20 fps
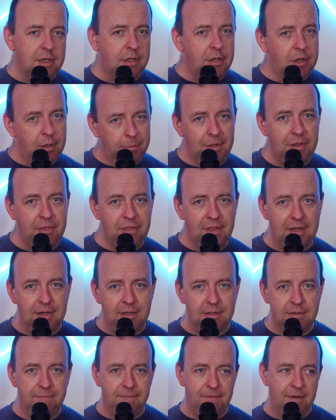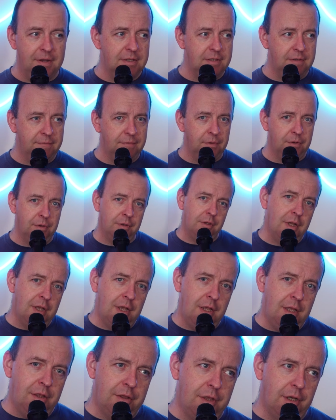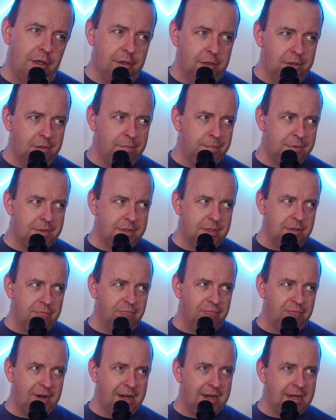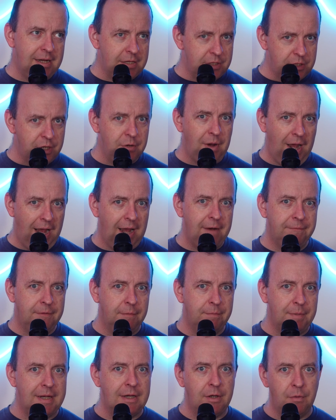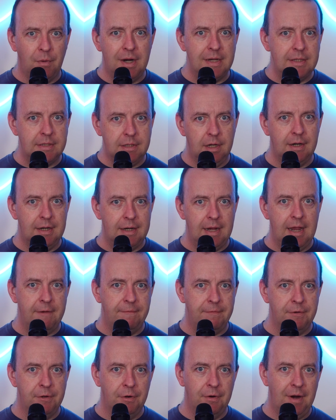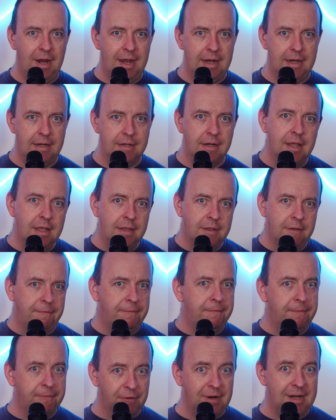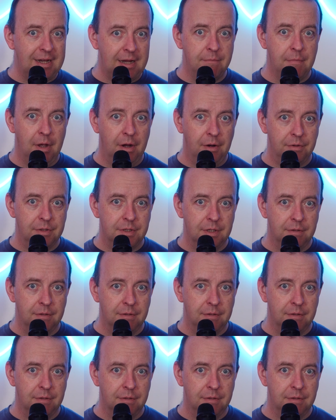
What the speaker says: a couple of things. First of all, the loops, really, you have to be quite tight if you're in the free mode.